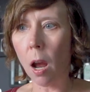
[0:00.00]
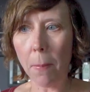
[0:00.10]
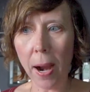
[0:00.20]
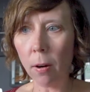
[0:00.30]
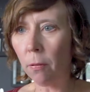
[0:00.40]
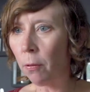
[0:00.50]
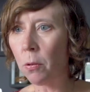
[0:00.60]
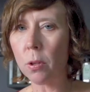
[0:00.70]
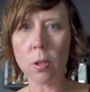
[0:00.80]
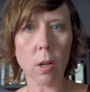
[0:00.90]
pear
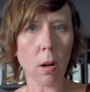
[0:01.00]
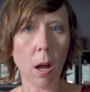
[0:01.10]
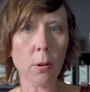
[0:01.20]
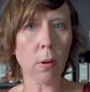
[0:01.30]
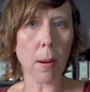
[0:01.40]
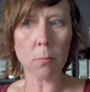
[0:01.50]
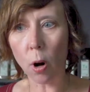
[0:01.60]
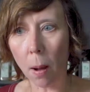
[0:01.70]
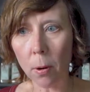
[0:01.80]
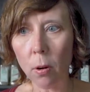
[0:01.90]
fruits, underripe
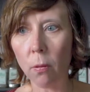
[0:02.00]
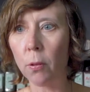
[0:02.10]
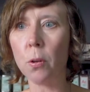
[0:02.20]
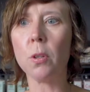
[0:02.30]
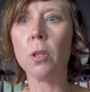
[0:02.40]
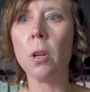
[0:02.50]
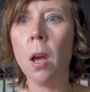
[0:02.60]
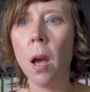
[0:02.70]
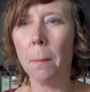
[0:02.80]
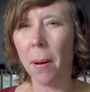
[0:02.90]
tropical fruits,
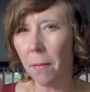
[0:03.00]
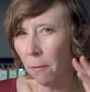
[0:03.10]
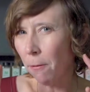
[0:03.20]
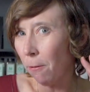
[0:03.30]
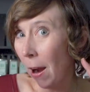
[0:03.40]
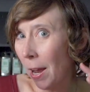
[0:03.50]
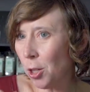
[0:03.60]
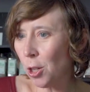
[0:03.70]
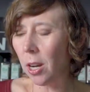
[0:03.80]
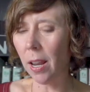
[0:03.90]
but
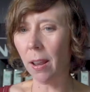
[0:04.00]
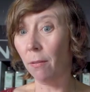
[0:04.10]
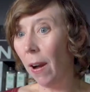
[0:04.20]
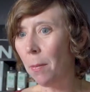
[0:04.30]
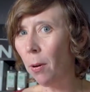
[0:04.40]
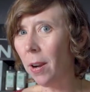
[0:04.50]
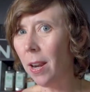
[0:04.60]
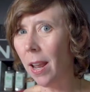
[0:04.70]
fresh and vibrant.